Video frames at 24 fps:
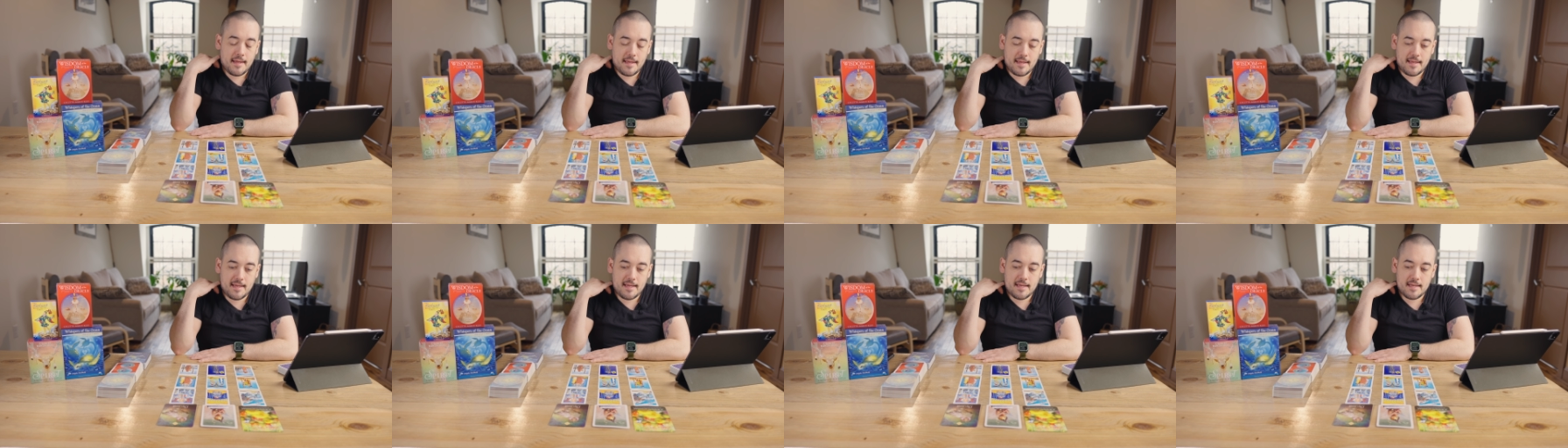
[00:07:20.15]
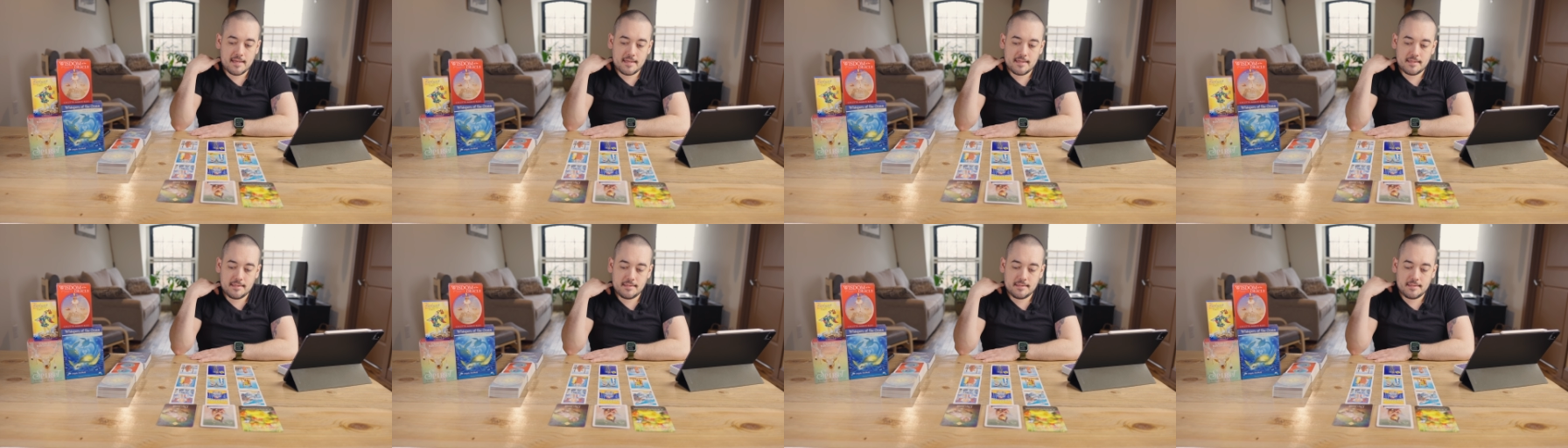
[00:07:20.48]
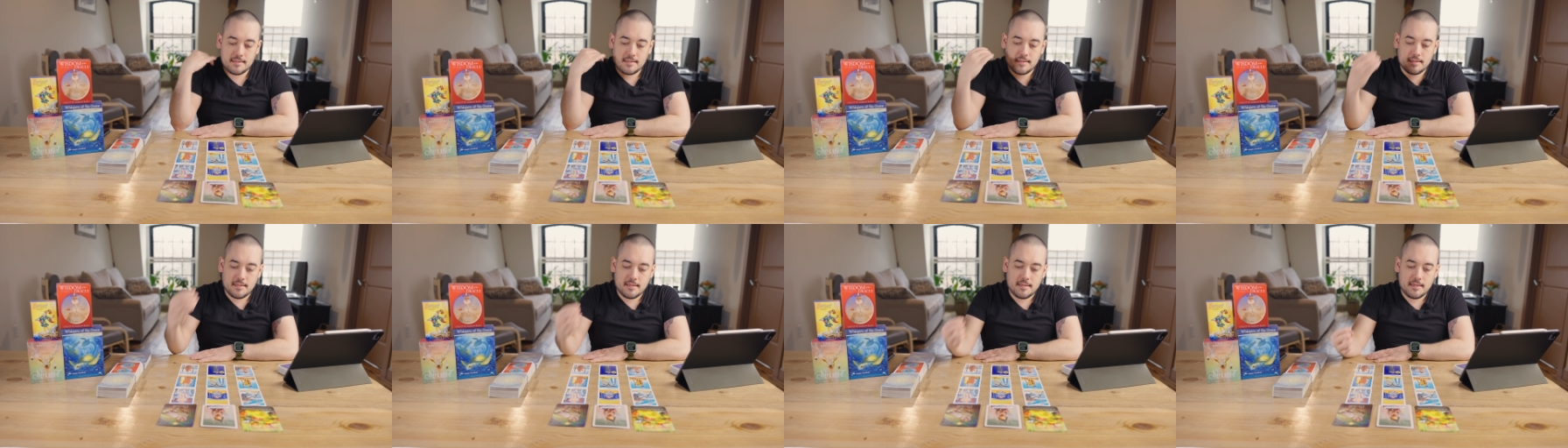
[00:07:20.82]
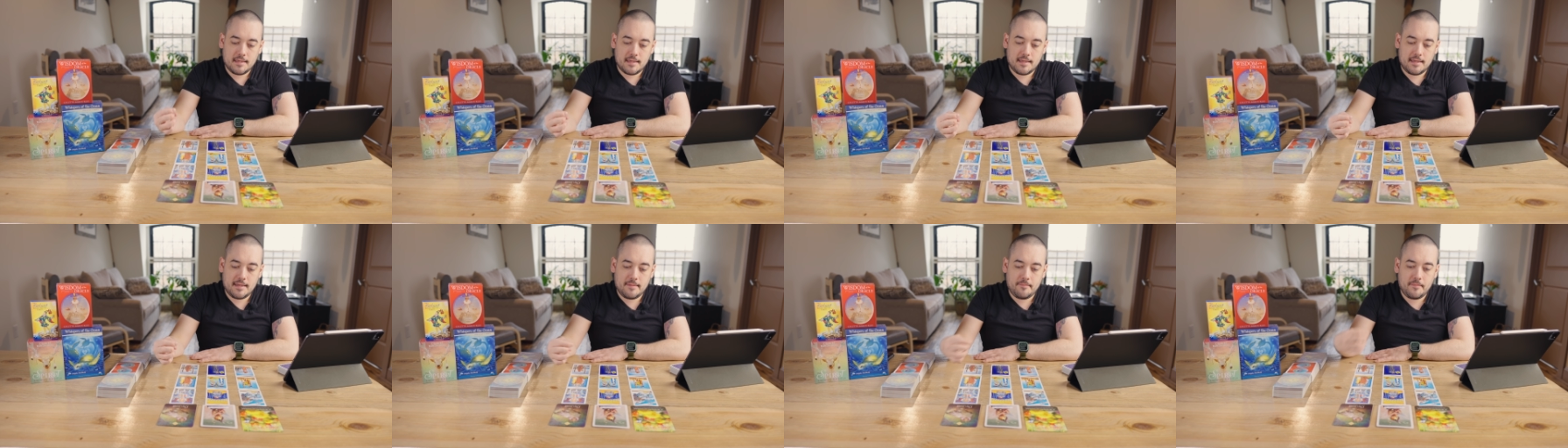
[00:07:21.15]
And,
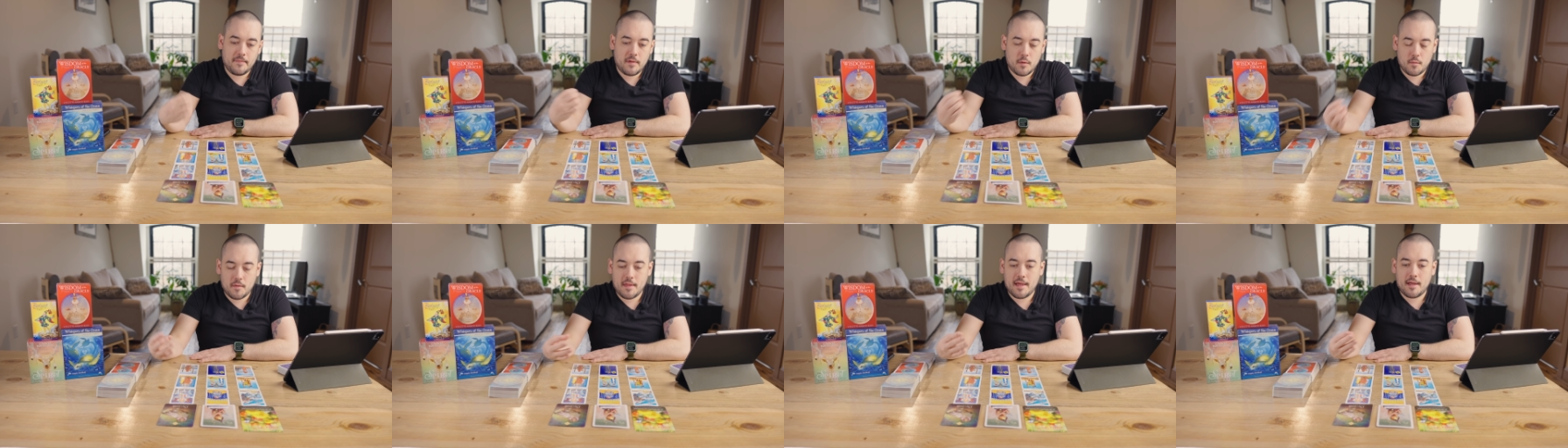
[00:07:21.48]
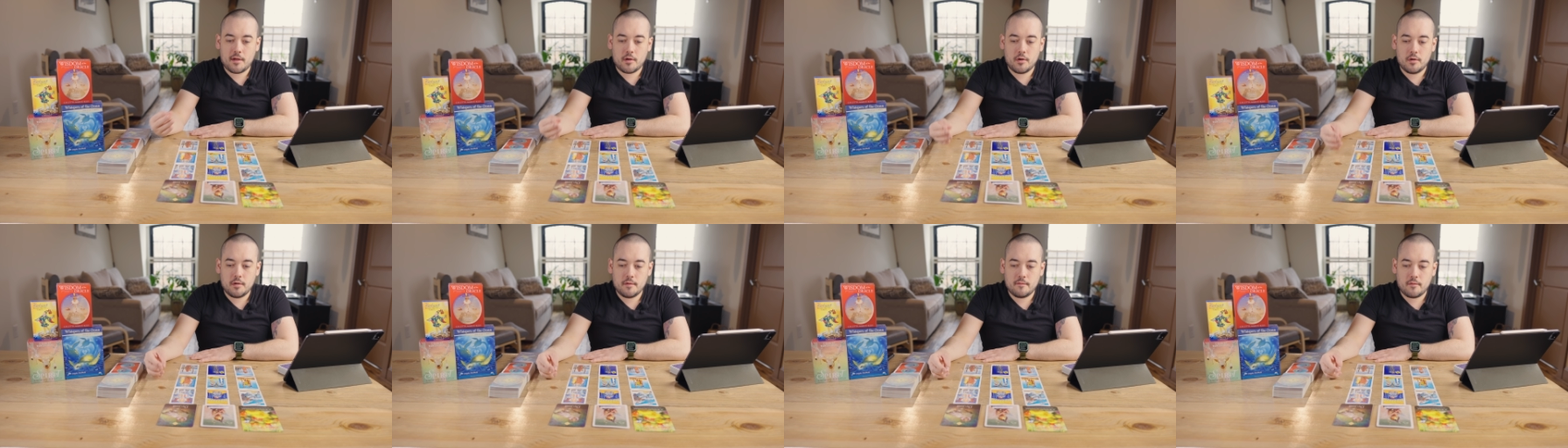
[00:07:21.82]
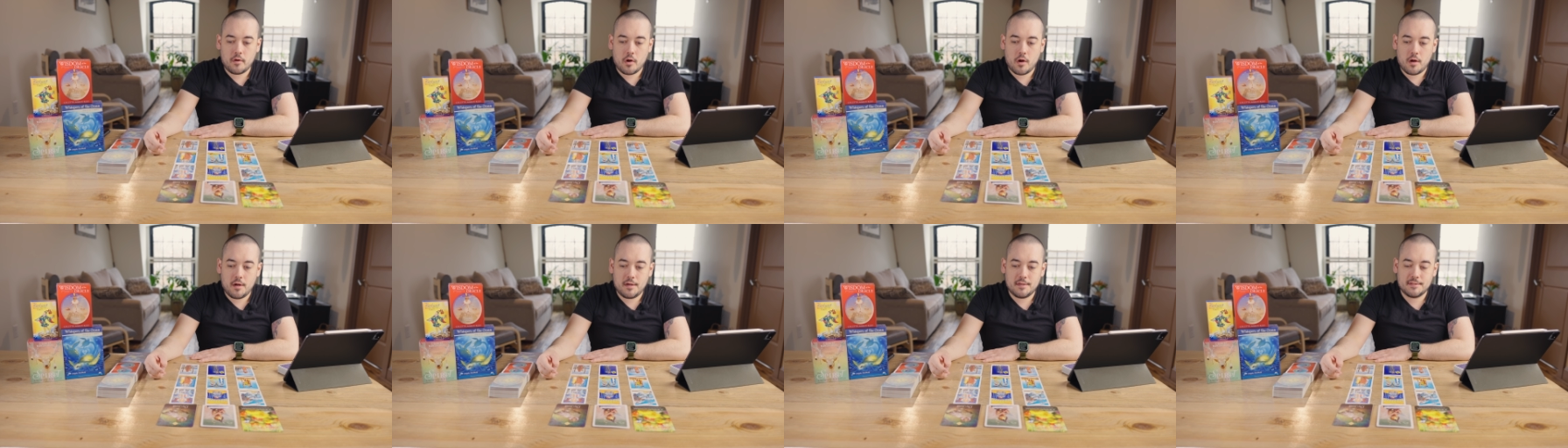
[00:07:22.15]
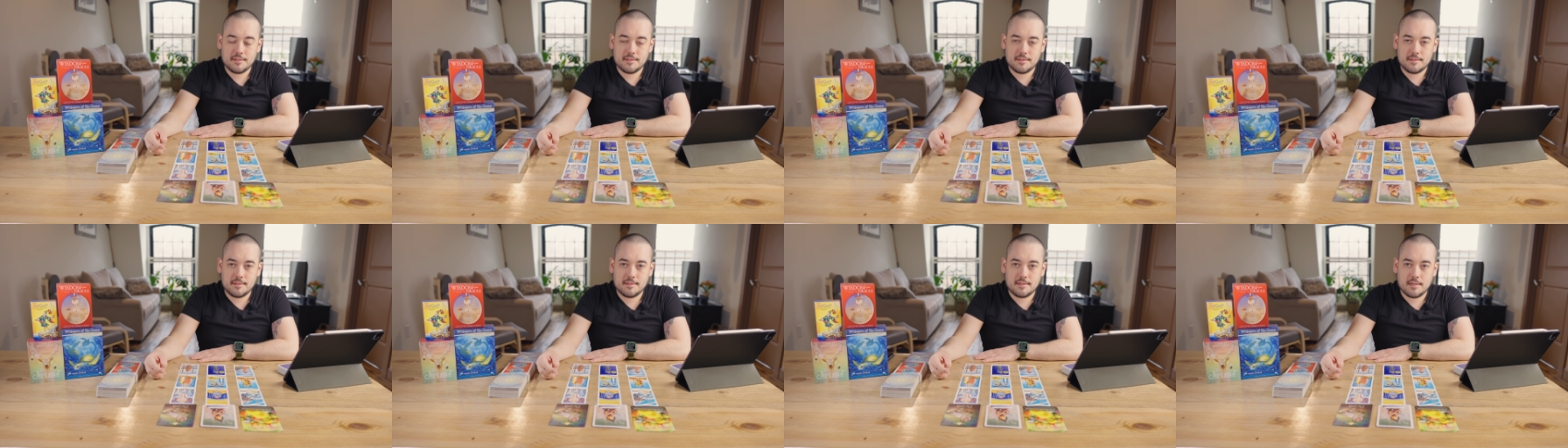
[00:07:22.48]
um, you know, that could have
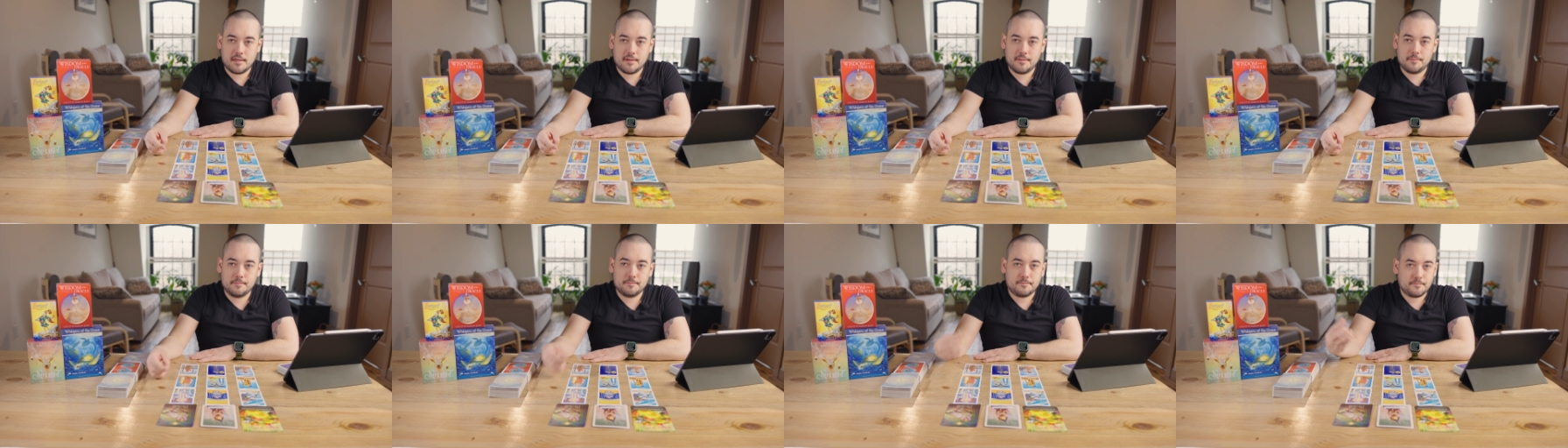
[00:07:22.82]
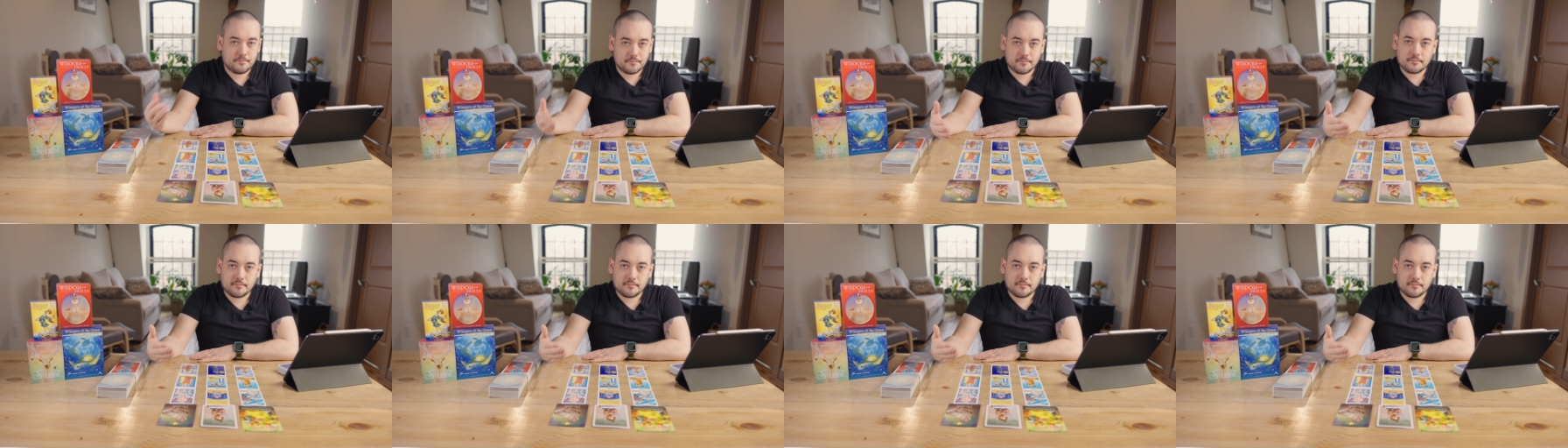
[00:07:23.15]
caused some,